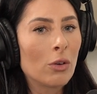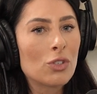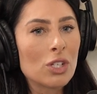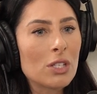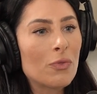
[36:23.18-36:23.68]

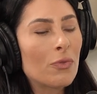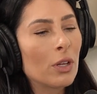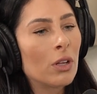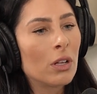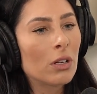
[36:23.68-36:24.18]
just
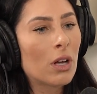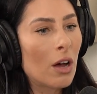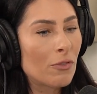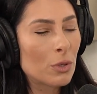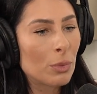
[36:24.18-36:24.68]
feel
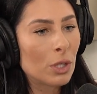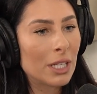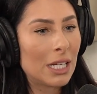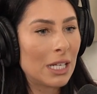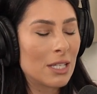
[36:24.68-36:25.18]
comfortable
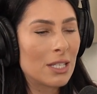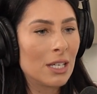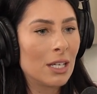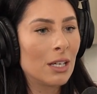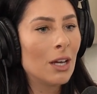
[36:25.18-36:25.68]
and
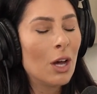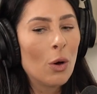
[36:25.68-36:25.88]
easy